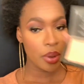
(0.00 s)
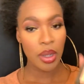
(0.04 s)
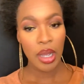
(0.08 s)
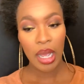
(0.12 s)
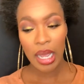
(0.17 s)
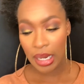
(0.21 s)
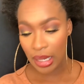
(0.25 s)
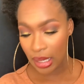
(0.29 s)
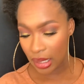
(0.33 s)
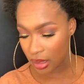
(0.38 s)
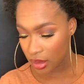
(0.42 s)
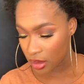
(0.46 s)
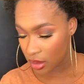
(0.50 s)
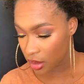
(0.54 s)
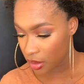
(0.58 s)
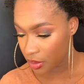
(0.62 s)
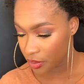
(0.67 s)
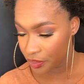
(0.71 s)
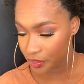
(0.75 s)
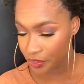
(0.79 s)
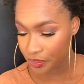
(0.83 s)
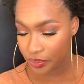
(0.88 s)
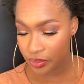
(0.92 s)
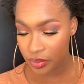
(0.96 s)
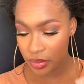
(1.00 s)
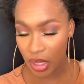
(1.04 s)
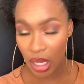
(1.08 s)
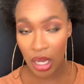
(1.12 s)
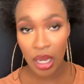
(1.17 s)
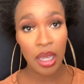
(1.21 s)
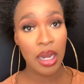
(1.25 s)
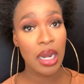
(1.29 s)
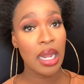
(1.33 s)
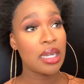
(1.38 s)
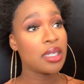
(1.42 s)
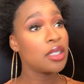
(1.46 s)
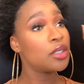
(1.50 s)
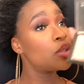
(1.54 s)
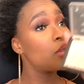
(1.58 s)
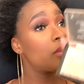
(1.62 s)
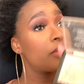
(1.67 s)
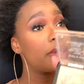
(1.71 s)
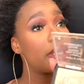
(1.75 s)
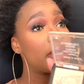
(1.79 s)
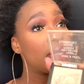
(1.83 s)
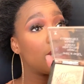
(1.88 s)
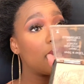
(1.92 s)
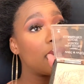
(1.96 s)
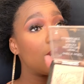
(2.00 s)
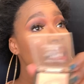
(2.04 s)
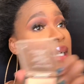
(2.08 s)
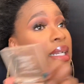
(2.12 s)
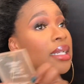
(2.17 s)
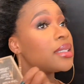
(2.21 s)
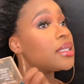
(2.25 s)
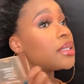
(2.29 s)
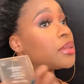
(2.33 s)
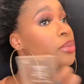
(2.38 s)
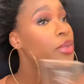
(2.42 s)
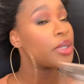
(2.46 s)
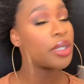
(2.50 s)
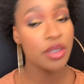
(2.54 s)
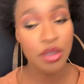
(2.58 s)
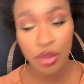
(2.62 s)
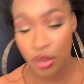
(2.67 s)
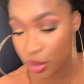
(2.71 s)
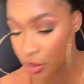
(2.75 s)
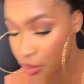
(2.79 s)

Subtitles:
highlight, and I need to find a highlighting brush.